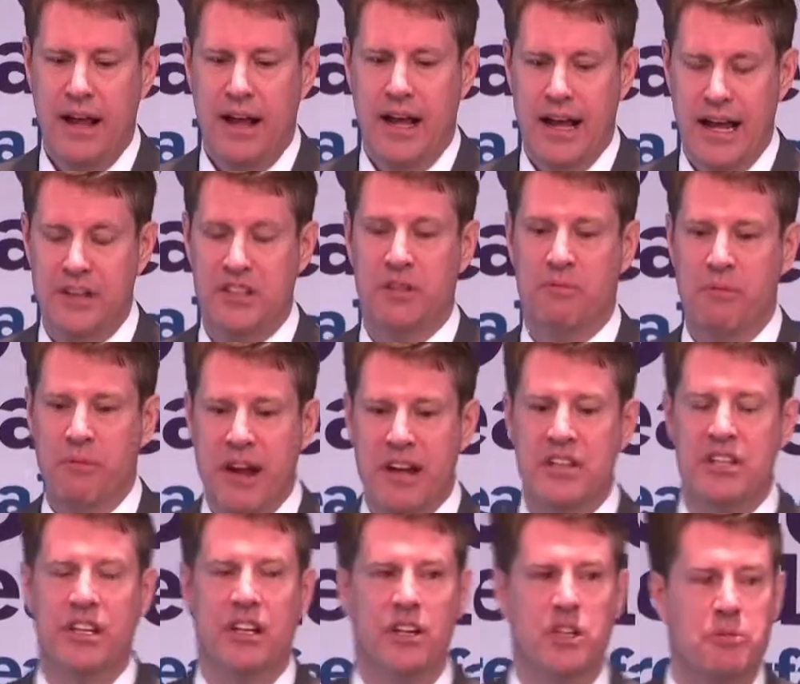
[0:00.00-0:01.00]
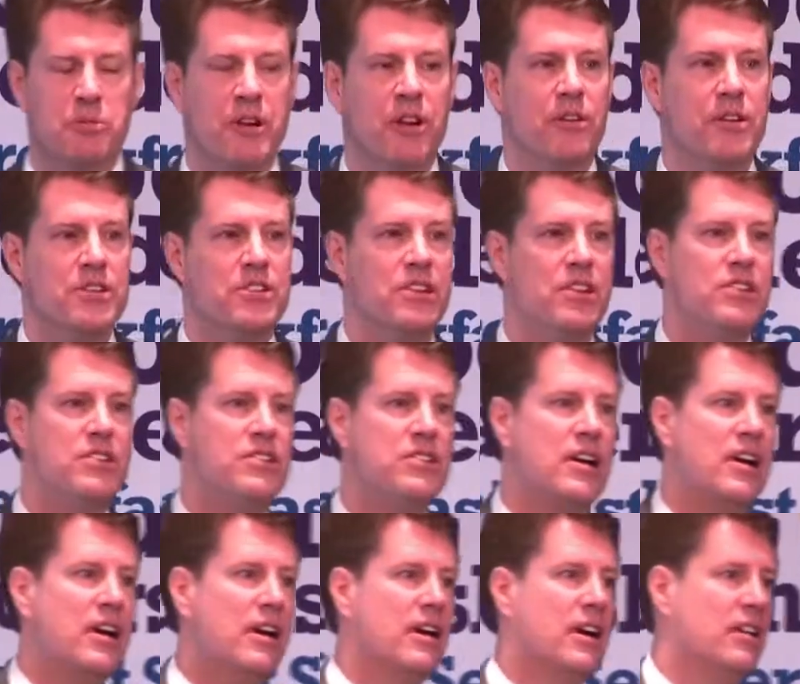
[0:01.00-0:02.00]
I had some amazing experiences.
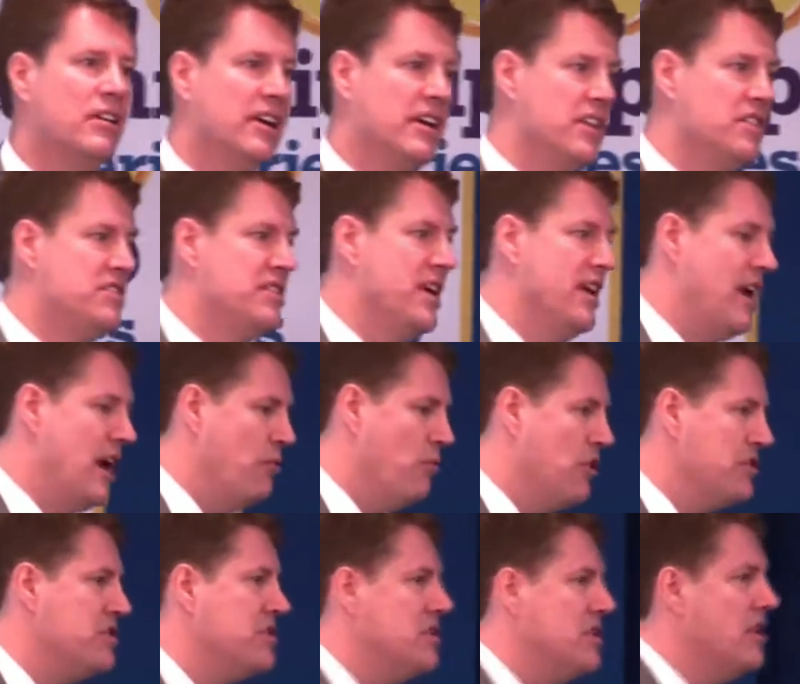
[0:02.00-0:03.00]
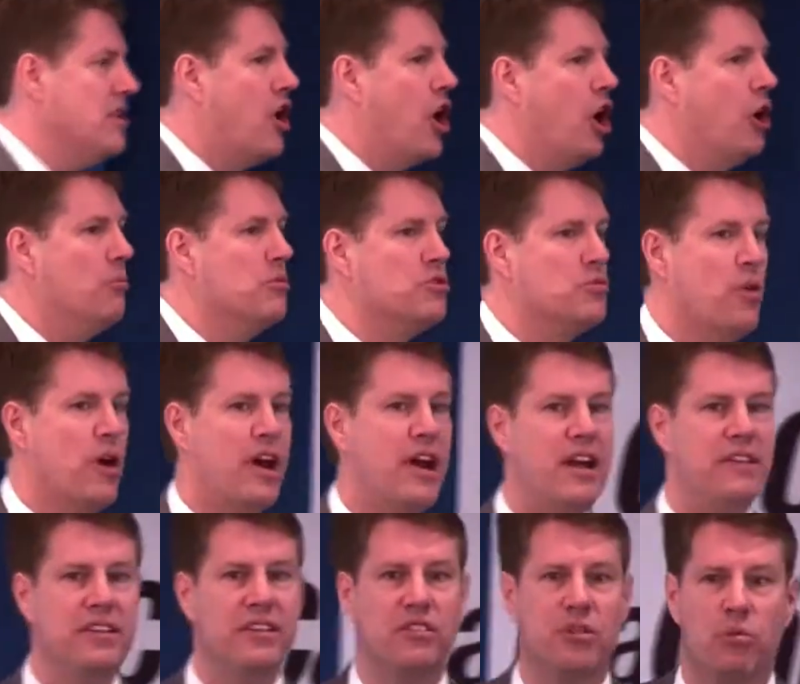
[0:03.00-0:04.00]
Like I said, I wasn't in harm's way.
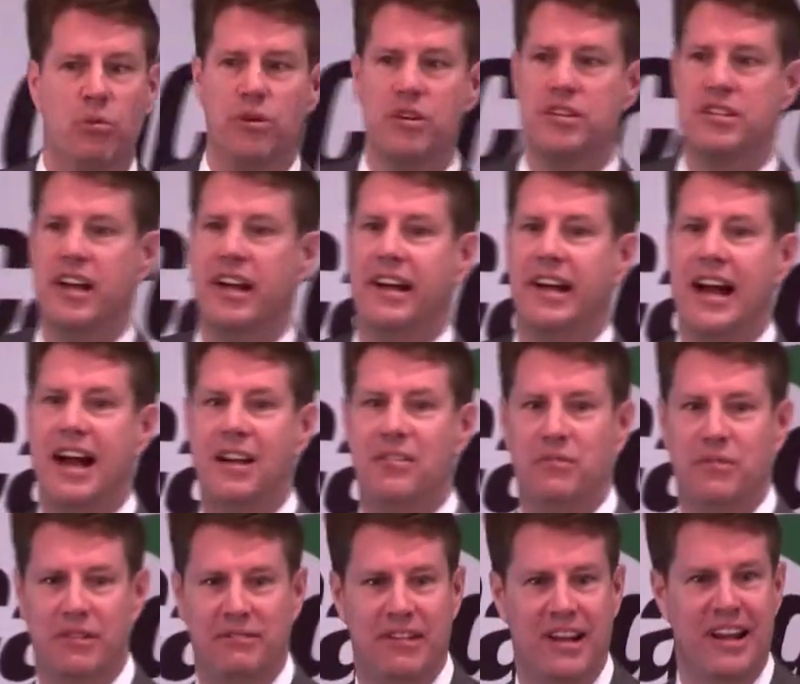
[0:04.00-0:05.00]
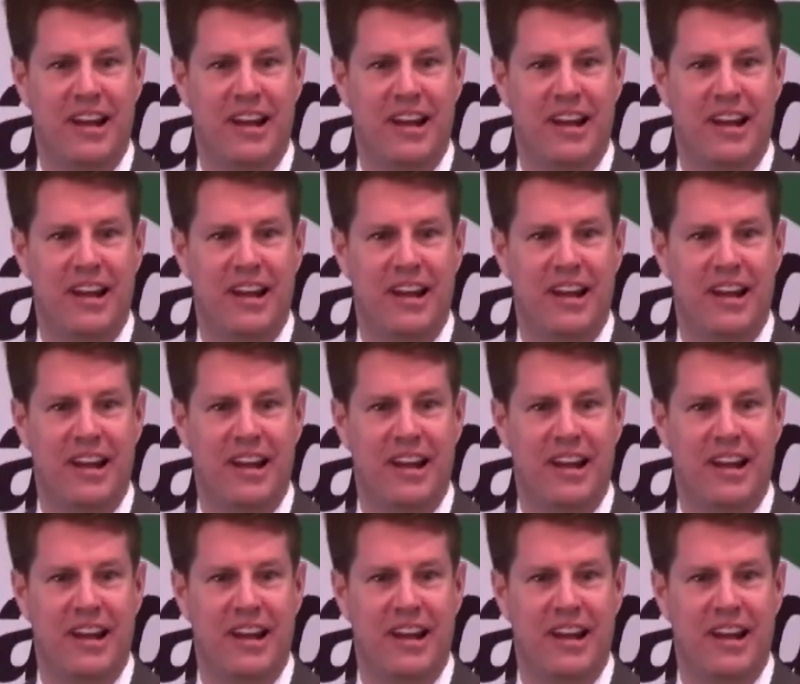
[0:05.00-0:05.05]
I think the worst I got, and